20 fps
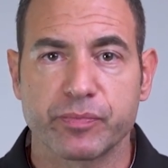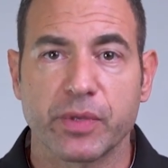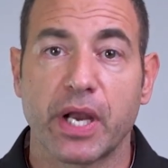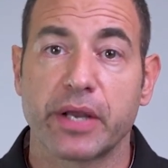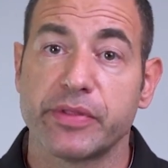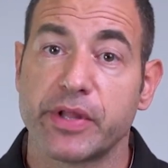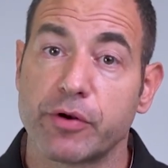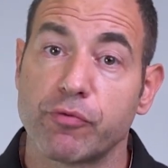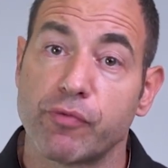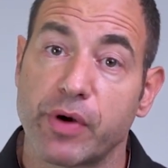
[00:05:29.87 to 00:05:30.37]

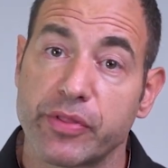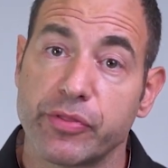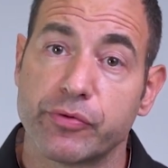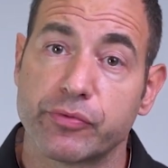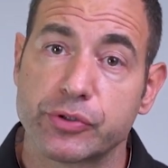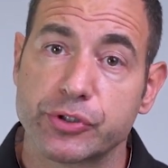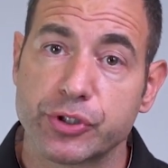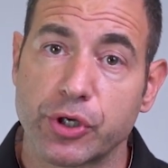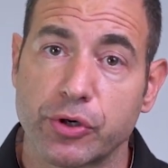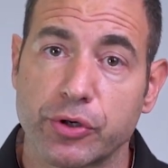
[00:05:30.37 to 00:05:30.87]
and then read the
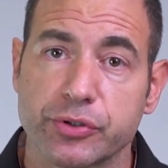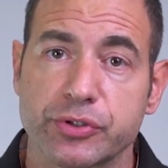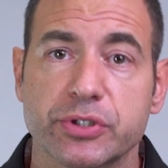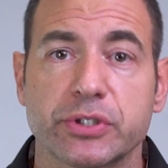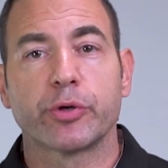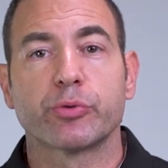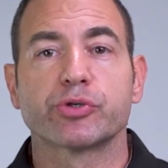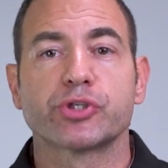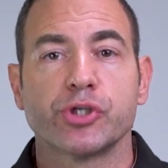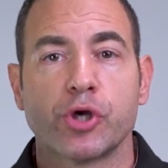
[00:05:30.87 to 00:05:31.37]
results,
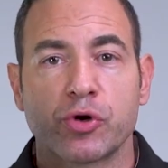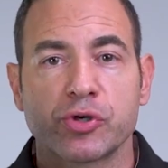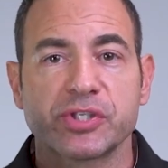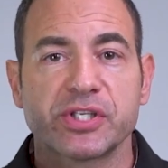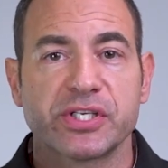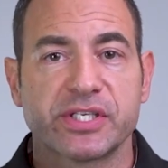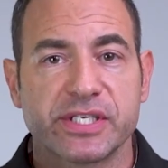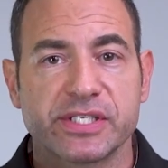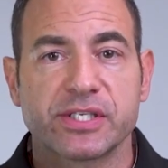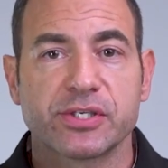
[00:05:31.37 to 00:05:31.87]
there was no
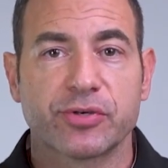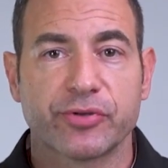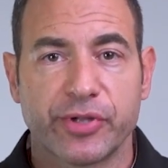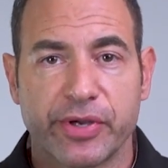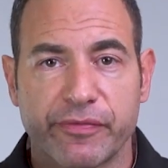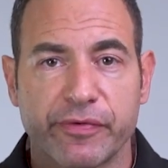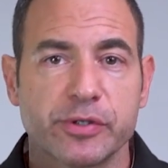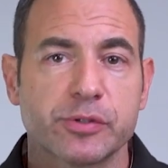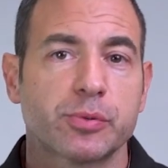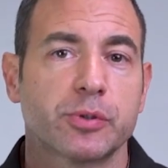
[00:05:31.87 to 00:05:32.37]
statistical
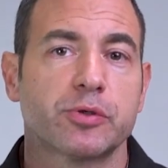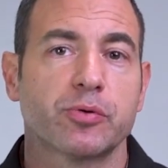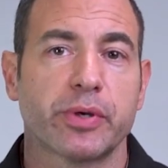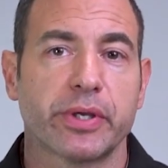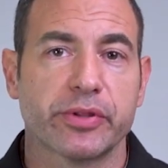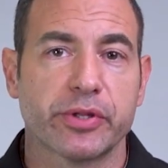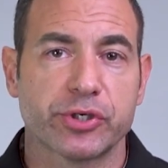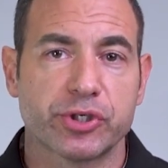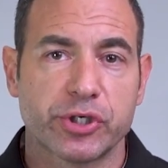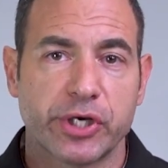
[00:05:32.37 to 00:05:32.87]
difference
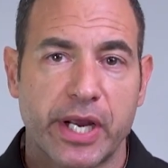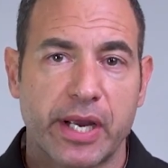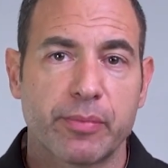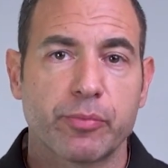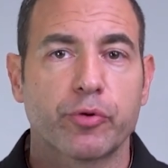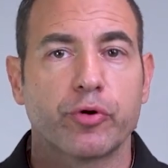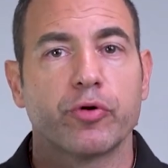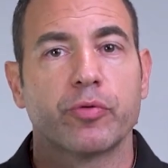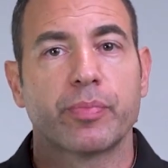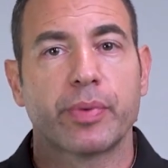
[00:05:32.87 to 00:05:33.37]
between the sham
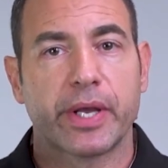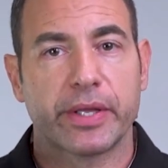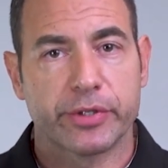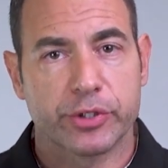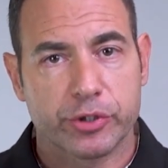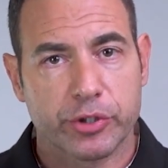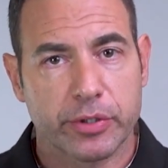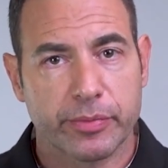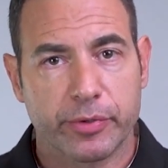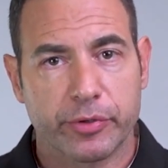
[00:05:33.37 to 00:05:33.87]
group and the
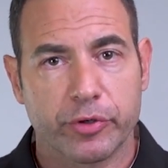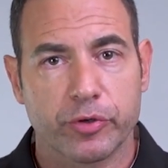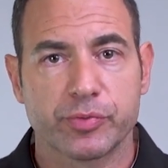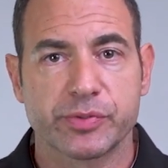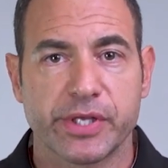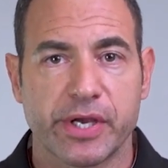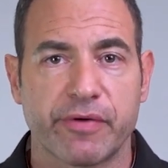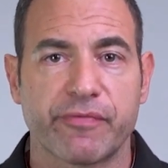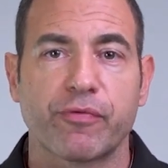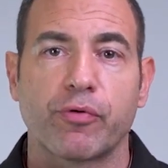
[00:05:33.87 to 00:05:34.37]
treatment
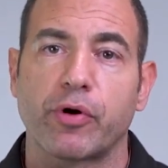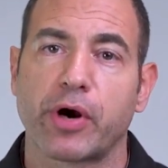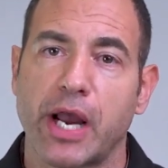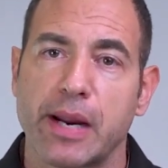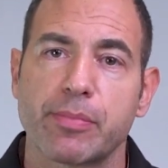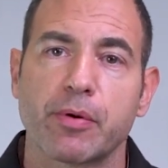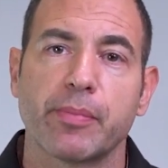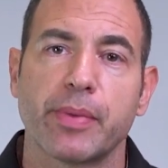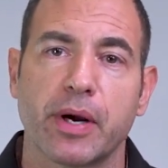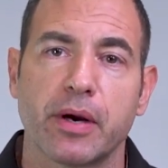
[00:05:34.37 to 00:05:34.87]
groups, therefore
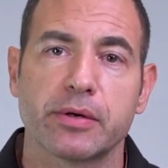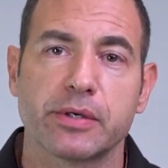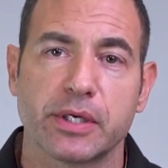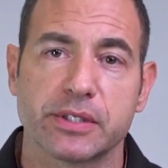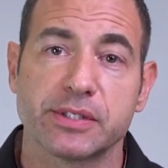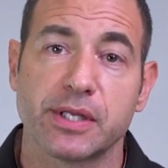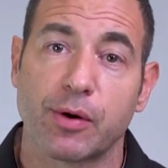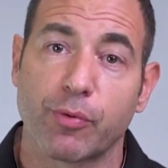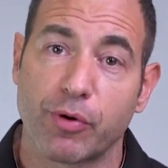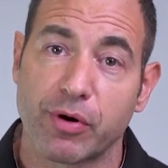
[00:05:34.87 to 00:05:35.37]
hyperbaric
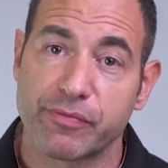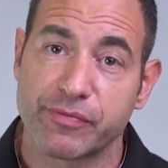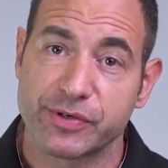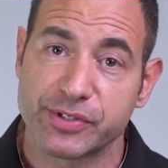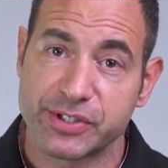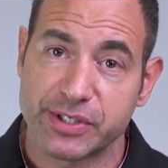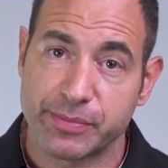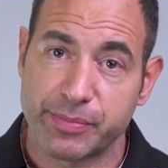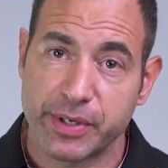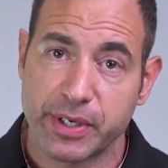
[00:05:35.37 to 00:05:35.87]
does not work for
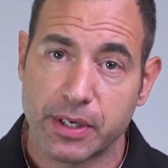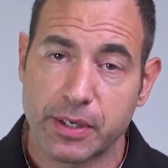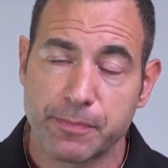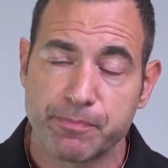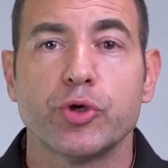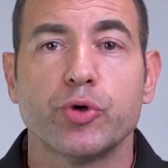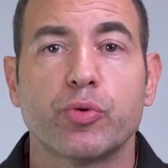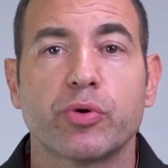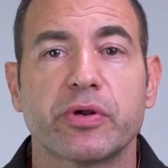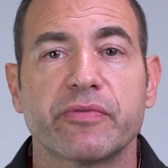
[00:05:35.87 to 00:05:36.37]
CP,
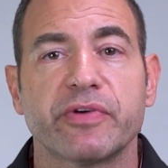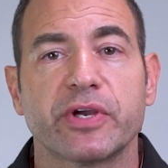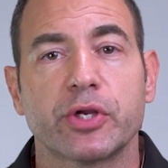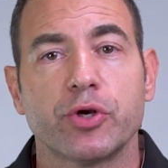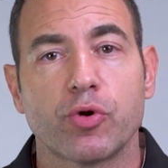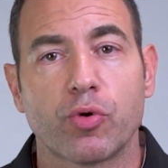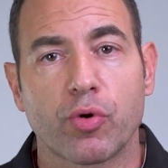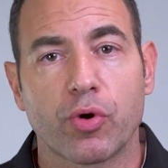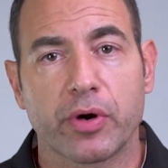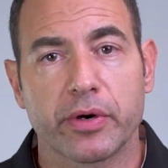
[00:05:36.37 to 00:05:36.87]
you would have
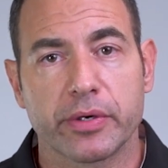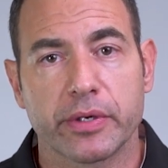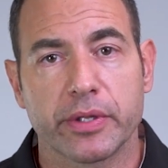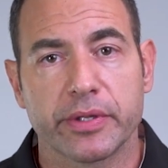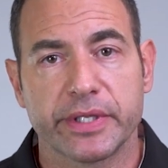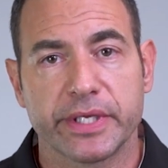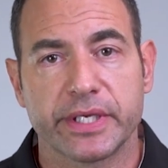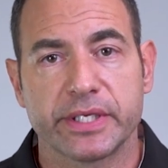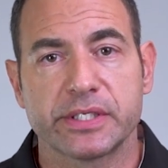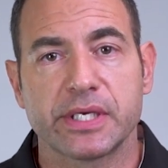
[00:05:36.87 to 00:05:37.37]
ignored
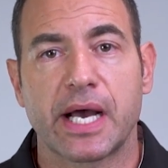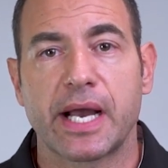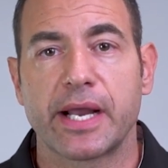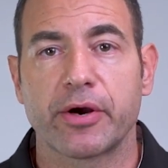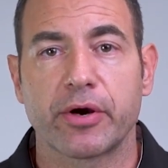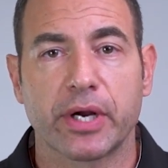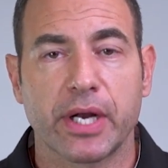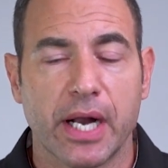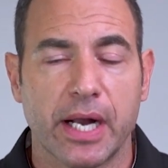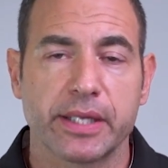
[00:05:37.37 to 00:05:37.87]
the
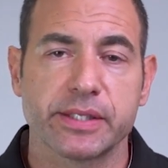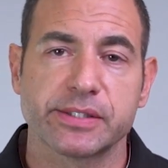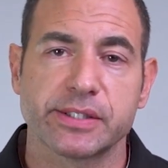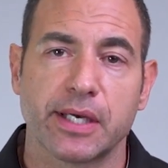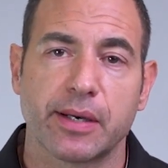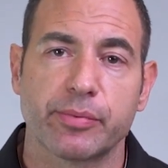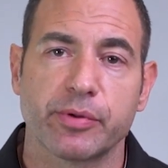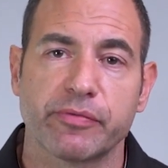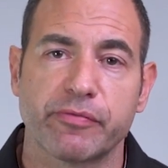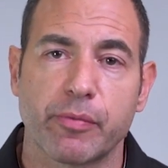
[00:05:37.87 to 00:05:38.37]
entire
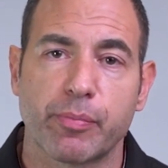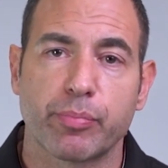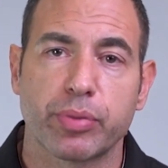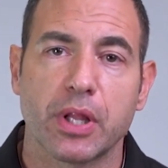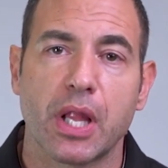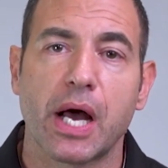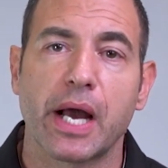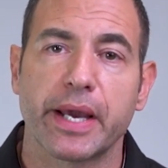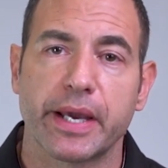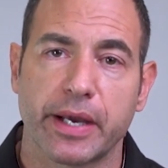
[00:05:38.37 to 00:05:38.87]
concept of
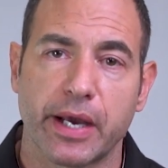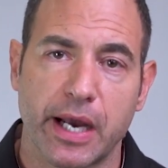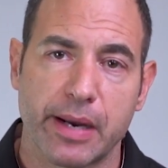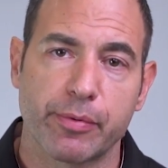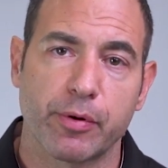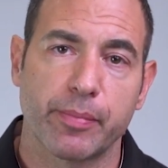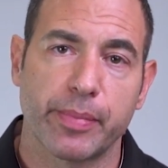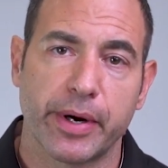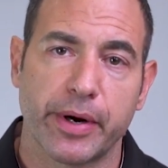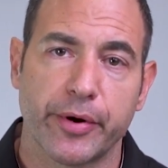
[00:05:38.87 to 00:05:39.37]
applying
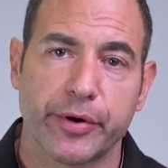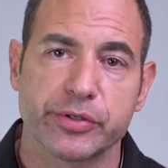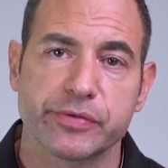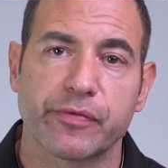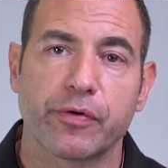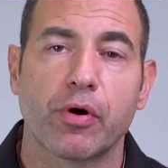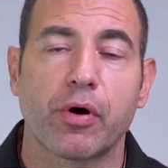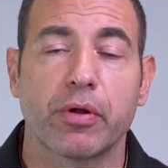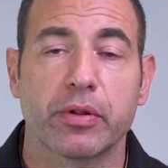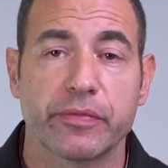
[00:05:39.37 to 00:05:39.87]
hyperbarics
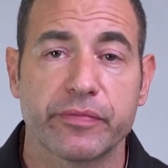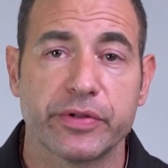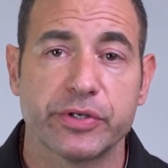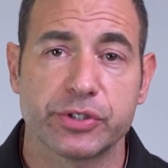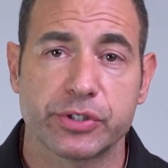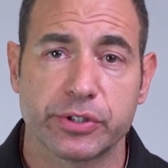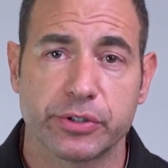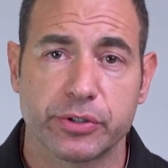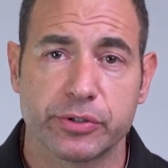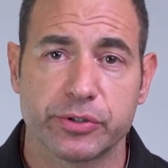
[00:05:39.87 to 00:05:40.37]
for all of
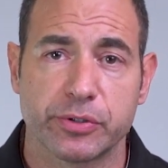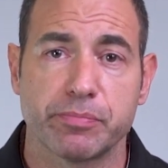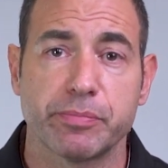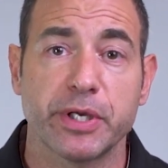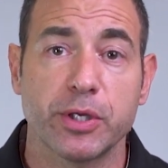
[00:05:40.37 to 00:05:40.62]
these children.